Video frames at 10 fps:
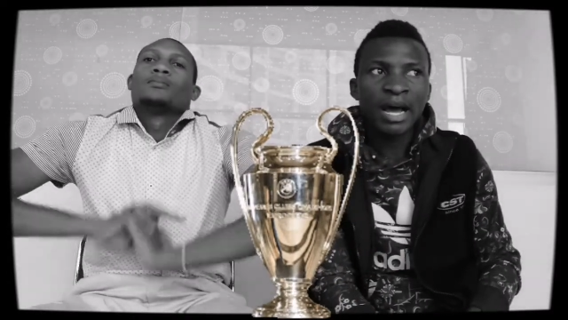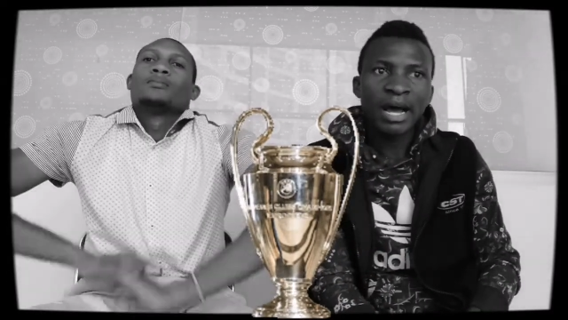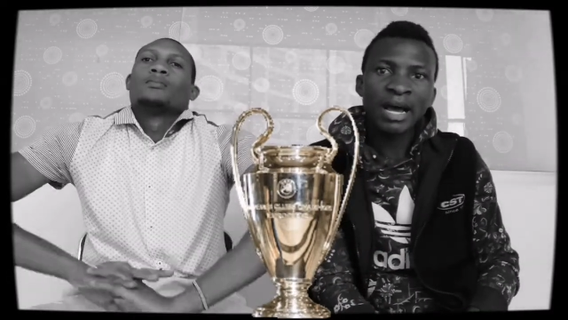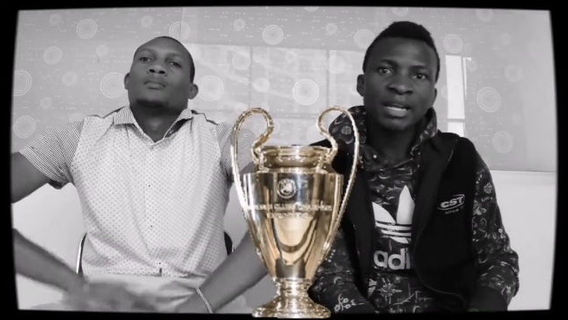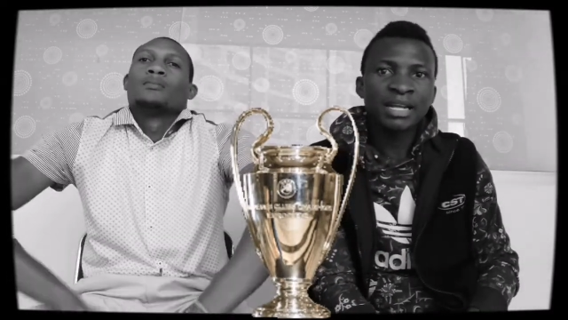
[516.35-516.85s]

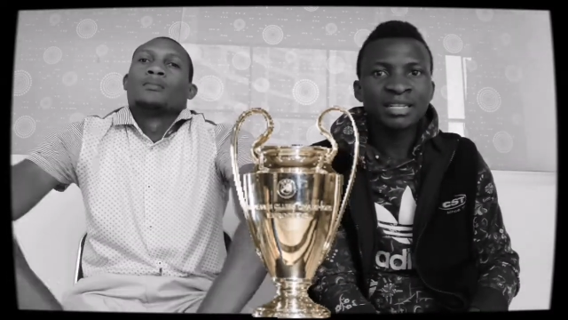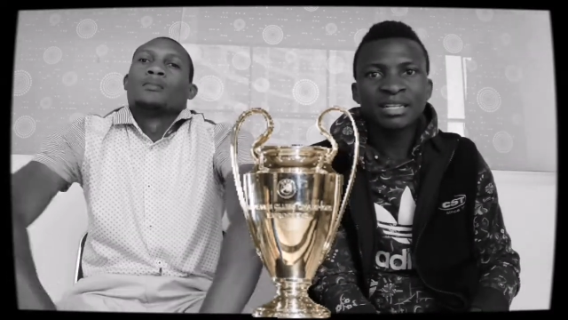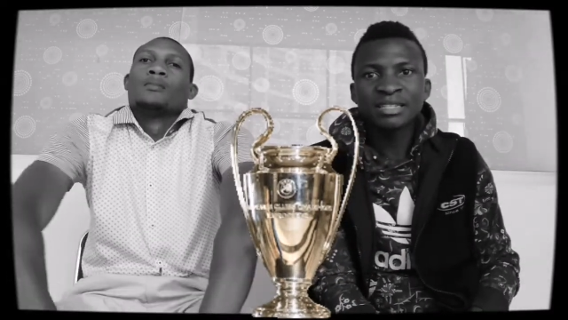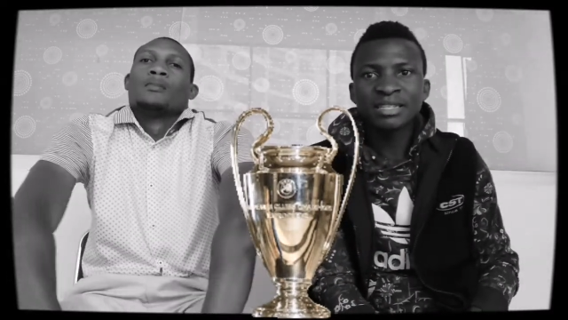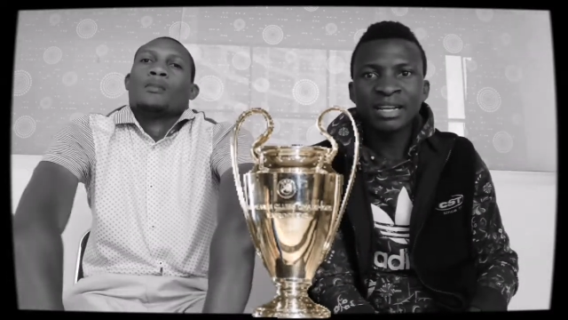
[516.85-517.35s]
Speaker 1: add at
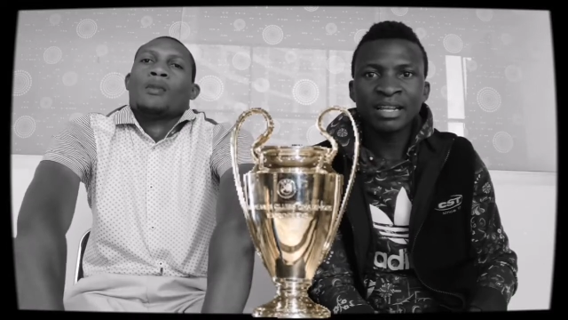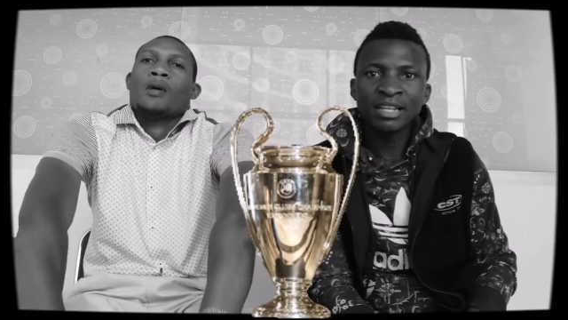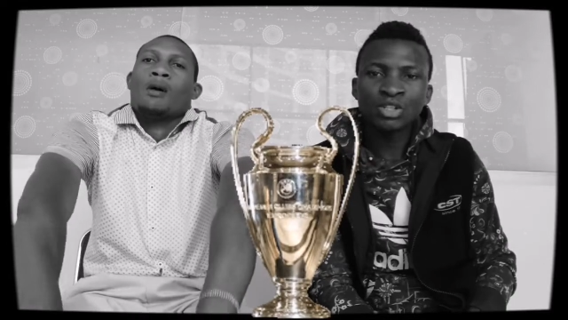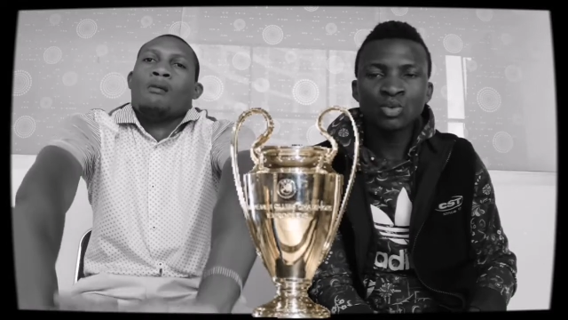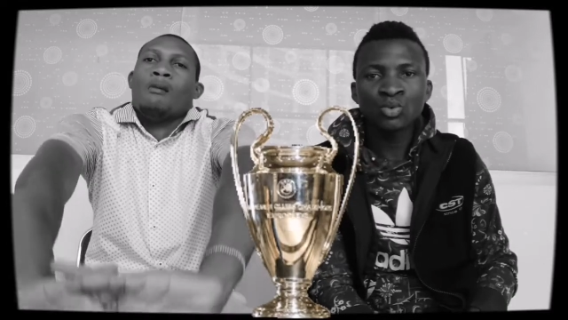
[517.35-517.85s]
least
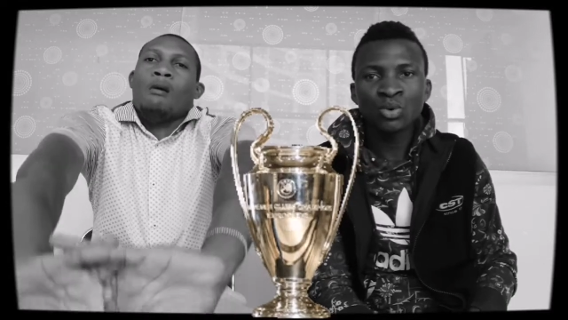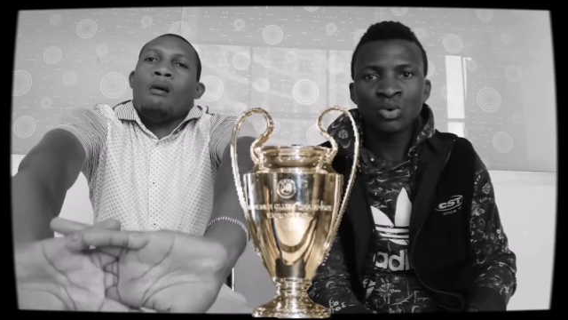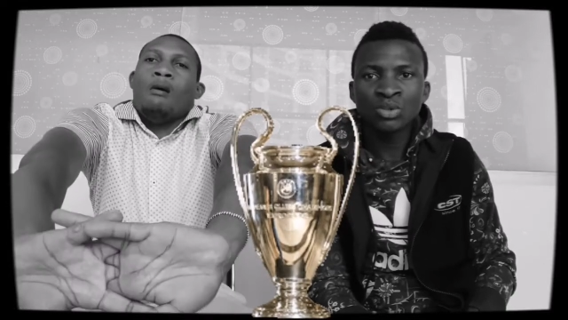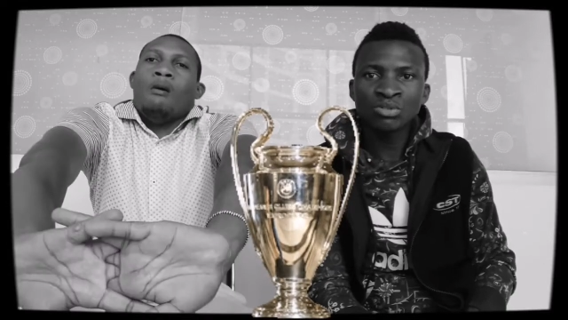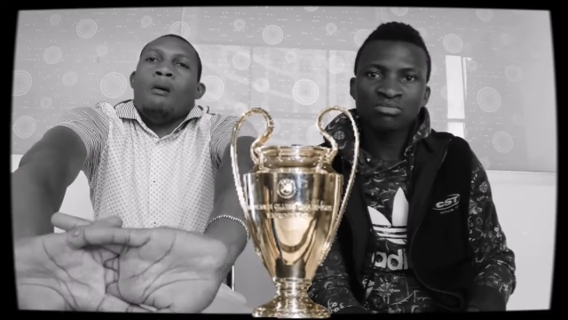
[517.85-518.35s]
another two
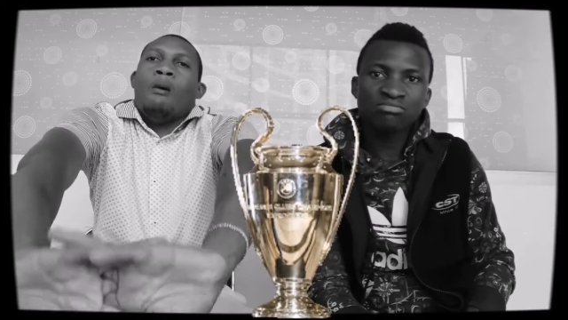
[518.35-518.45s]
goals.